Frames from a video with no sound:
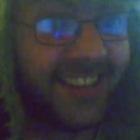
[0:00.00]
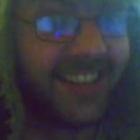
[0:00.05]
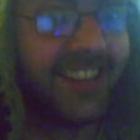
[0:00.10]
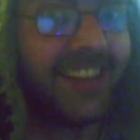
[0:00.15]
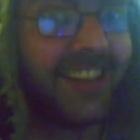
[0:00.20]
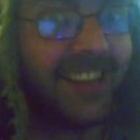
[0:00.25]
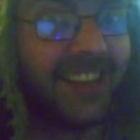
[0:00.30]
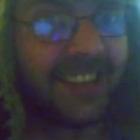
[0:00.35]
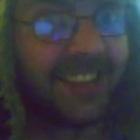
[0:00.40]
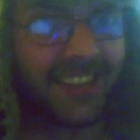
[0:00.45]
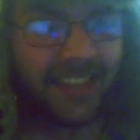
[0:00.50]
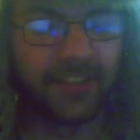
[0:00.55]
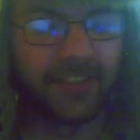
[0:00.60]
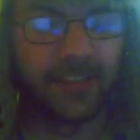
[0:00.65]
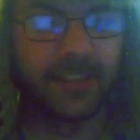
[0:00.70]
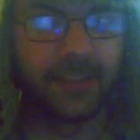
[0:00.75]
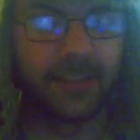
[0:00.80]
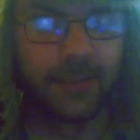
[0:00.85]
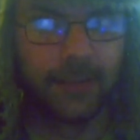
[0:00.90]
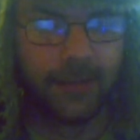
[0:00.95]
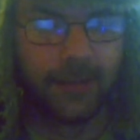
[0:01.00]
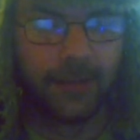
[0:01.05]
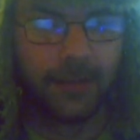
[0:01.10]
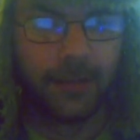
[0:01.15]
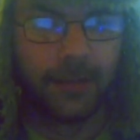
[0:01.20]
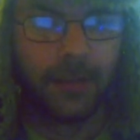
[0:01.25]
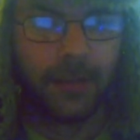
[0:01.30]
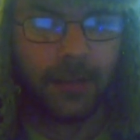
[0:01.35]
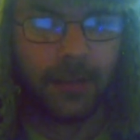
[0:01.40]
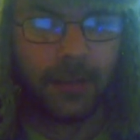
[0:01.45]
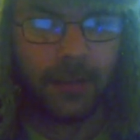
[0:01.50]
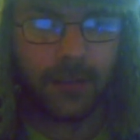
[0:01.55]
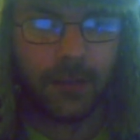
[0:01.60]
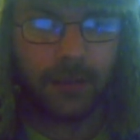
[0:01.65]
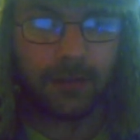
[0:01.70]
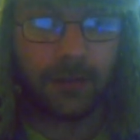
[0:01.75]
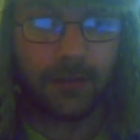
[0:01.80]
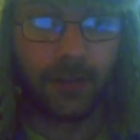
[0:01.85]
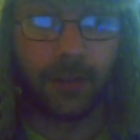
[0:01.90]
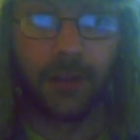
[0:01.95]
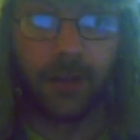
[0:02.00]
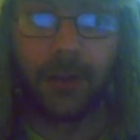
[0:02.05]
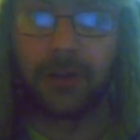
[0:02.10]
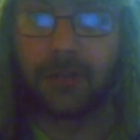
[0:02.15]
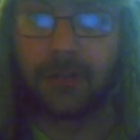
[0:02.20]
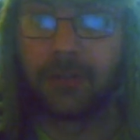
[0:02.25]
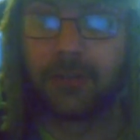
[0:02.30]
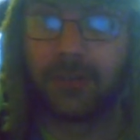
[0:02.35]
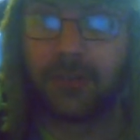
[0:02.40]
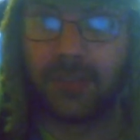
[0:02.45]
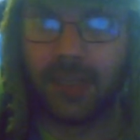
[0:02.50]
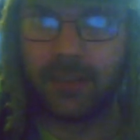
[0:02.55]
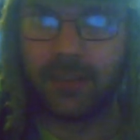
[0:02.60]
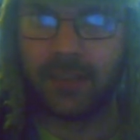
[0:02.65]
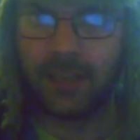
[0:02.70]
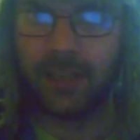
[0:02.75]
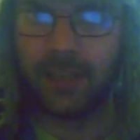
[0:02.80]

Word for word: is having rather long, detailed,